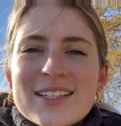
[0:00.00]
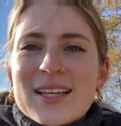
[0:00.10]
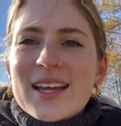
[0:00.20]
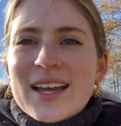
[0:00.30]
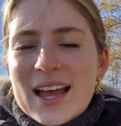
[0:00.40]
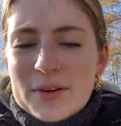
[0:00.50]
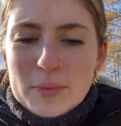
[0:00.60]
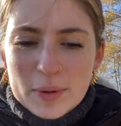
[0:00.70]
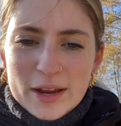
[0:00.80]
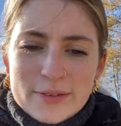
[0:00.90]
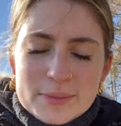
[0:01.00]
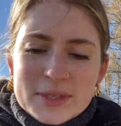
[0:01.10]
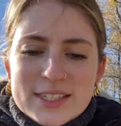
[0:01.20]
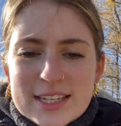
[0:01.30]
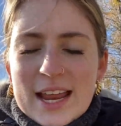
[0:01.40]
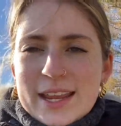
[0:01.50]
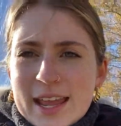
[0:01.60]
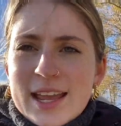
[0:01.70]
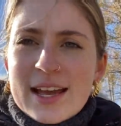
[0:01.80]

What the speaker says: to have a break from studying.